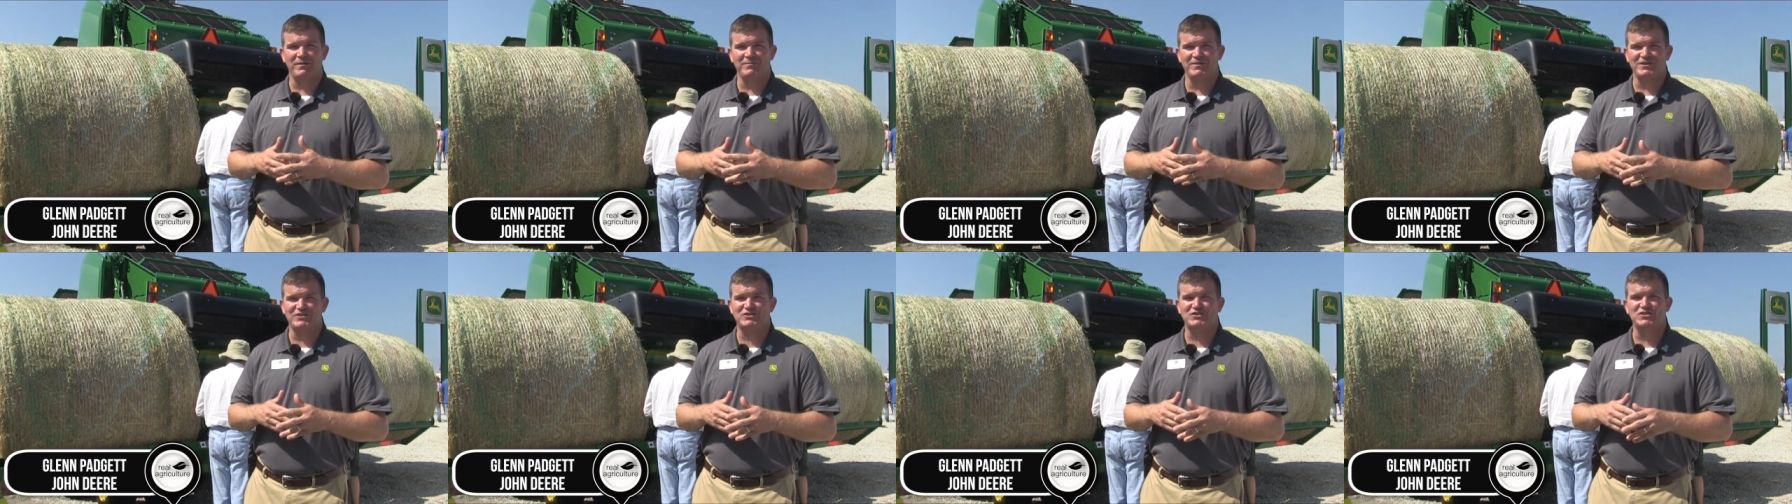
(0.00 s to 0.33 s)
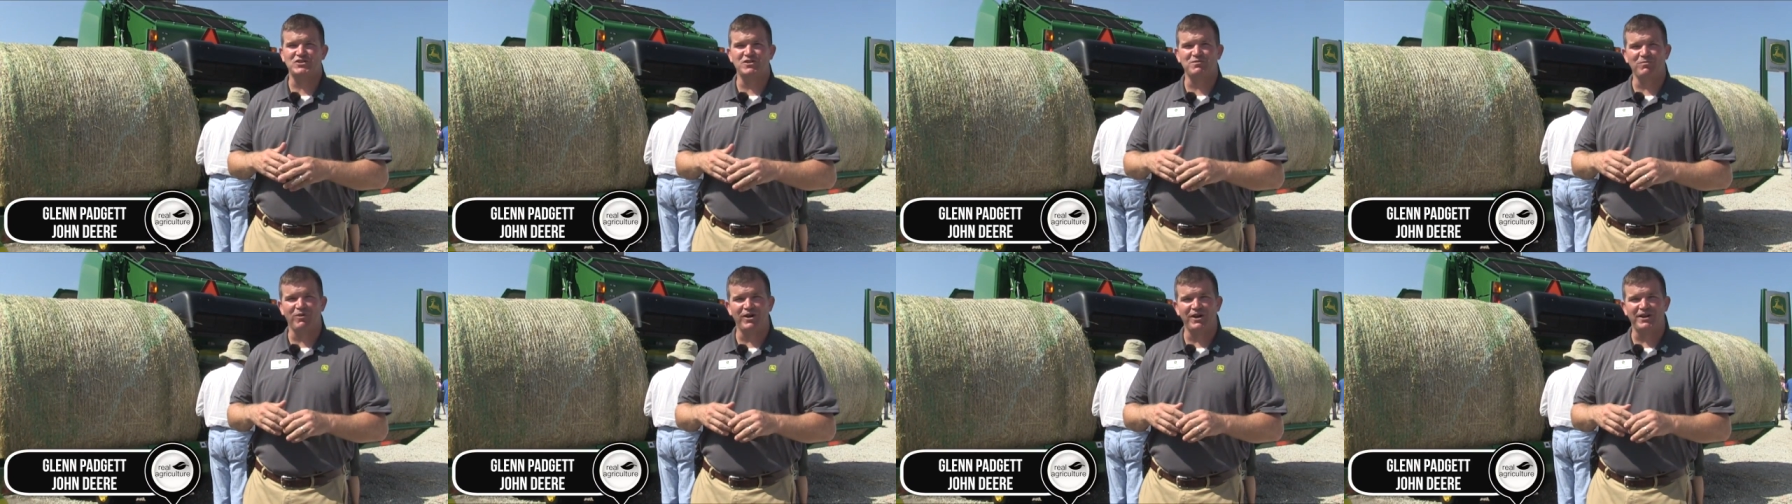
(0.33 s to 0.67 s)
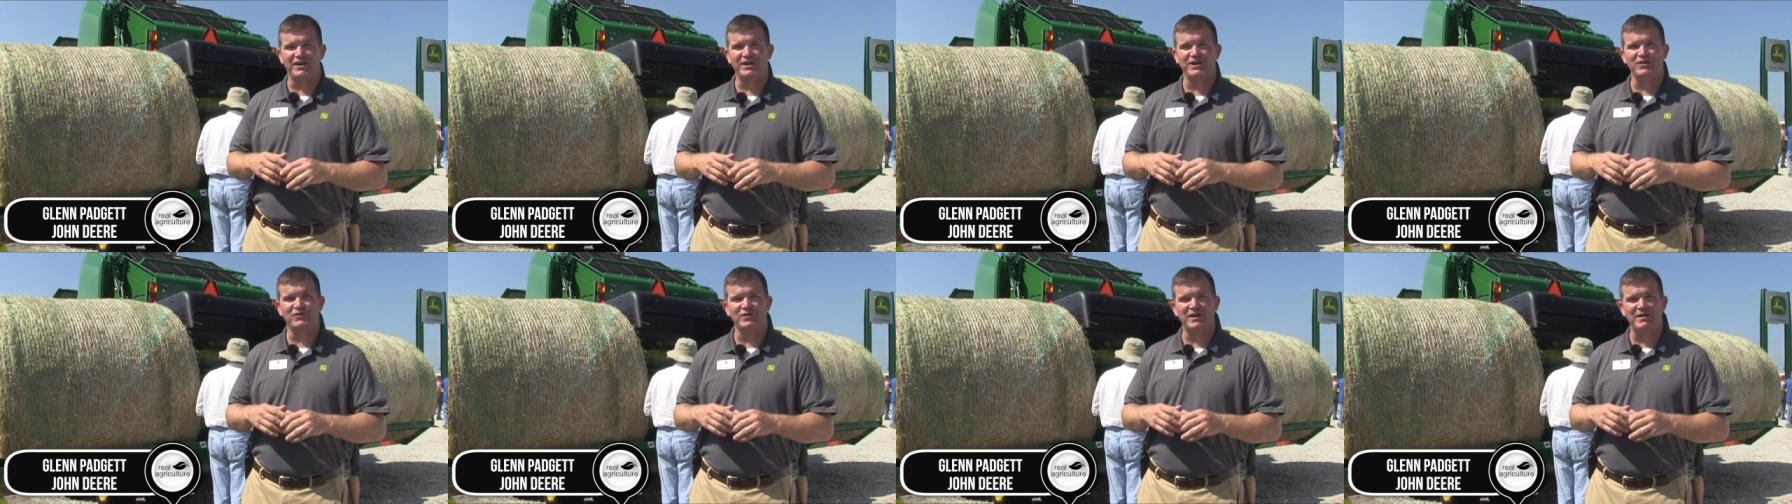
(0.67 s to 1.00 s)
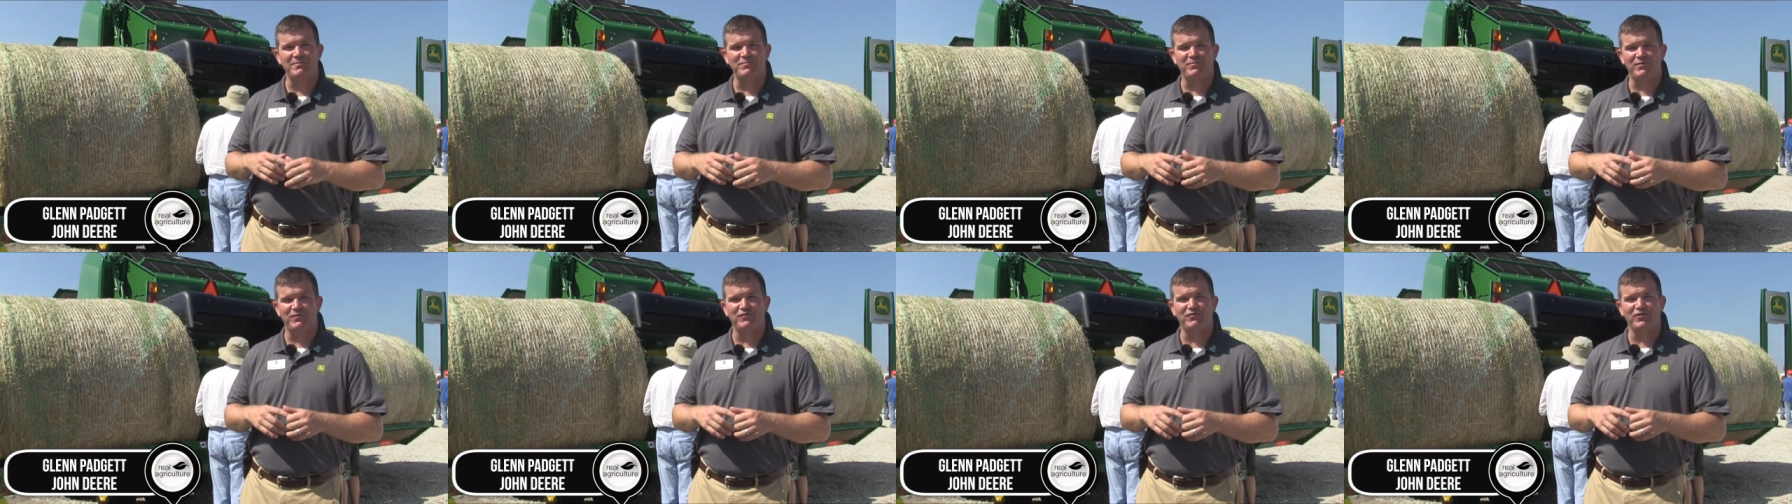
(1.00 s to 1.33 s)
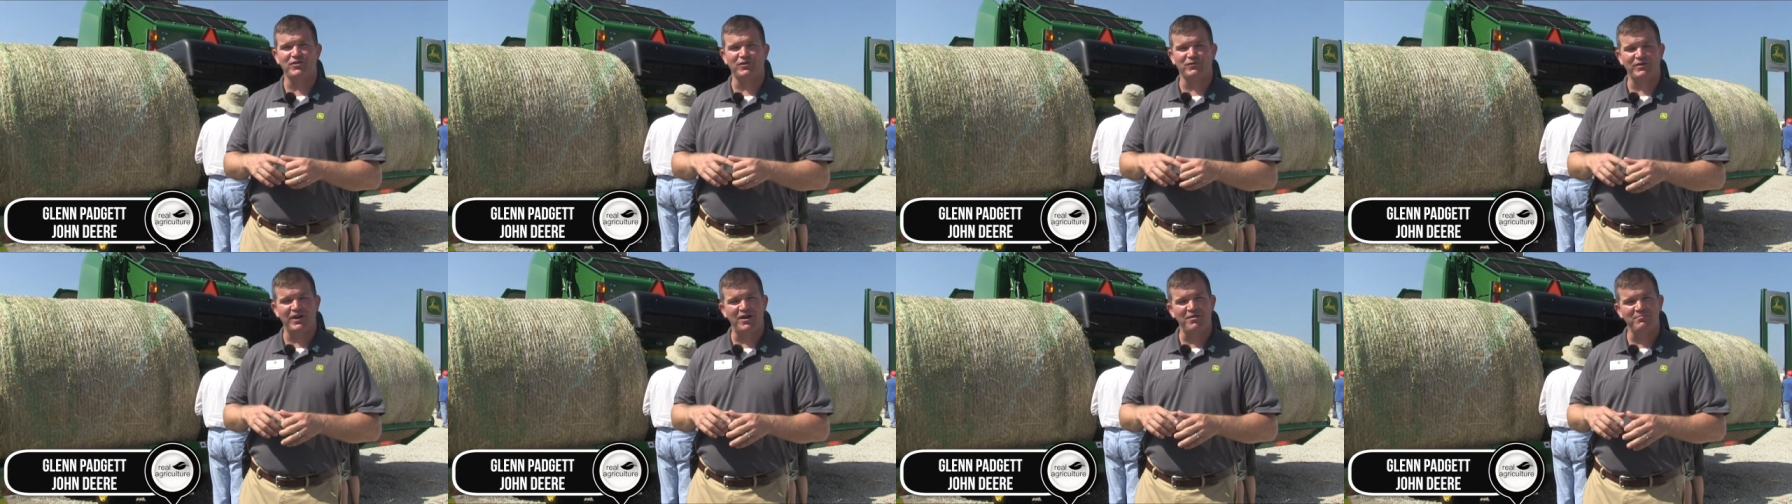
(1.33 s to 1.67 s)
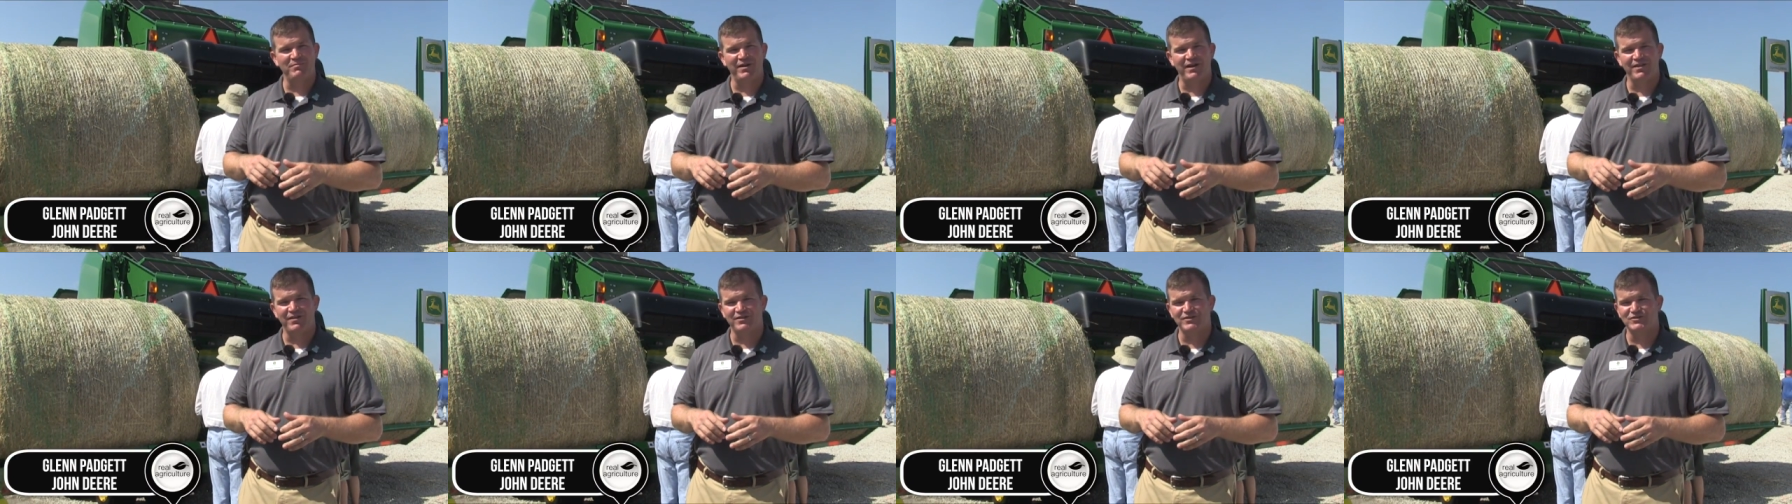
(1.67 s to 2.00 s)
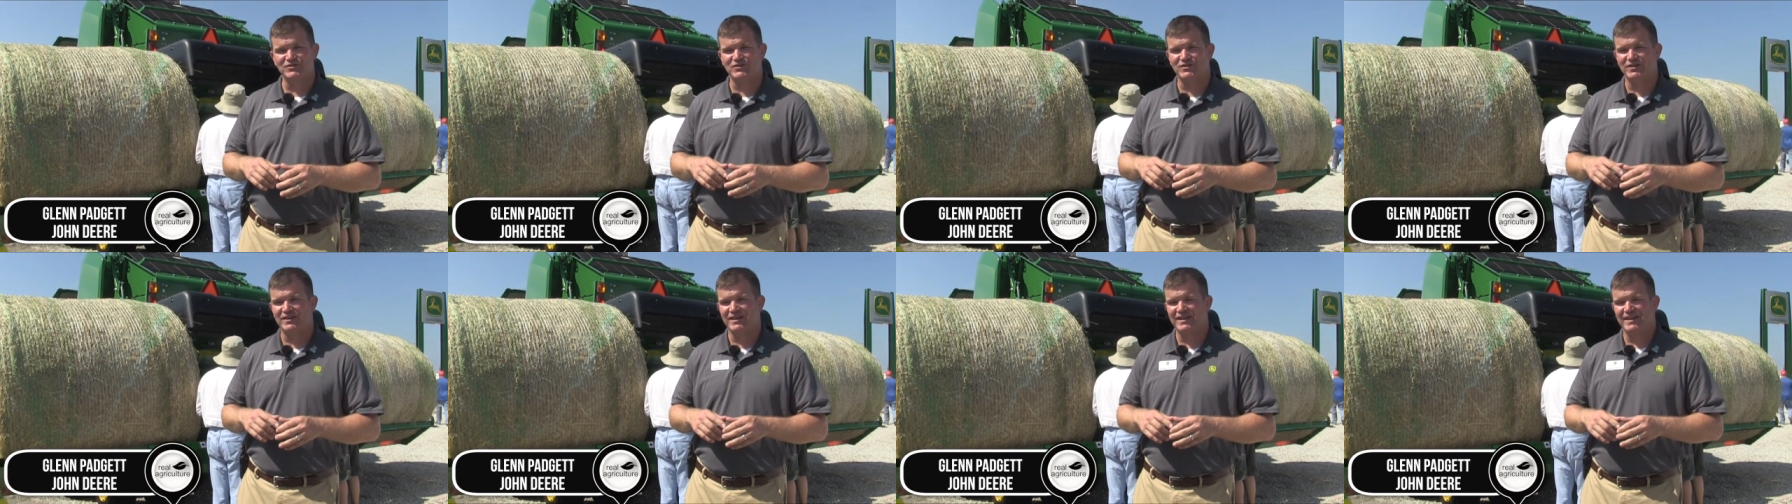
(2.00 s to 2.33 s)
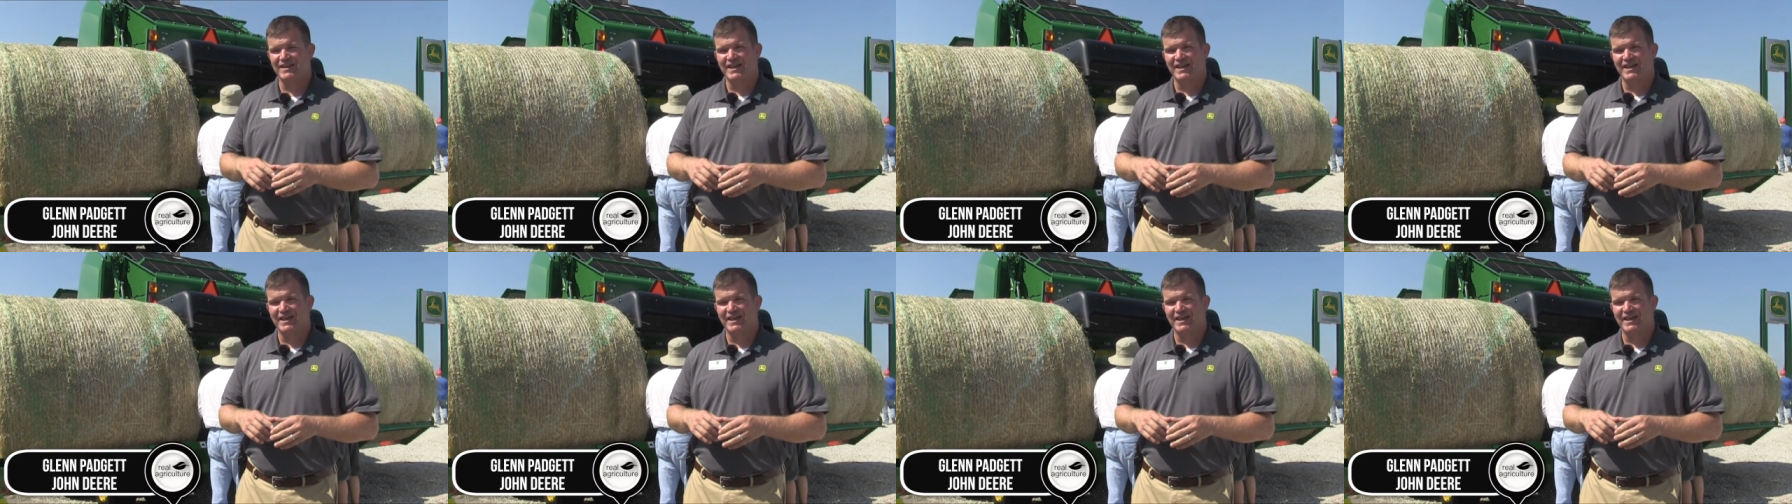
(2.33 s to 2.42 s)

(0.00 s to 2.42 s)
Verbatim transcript: I'm the Senior Marketing Rep for the Round Balers.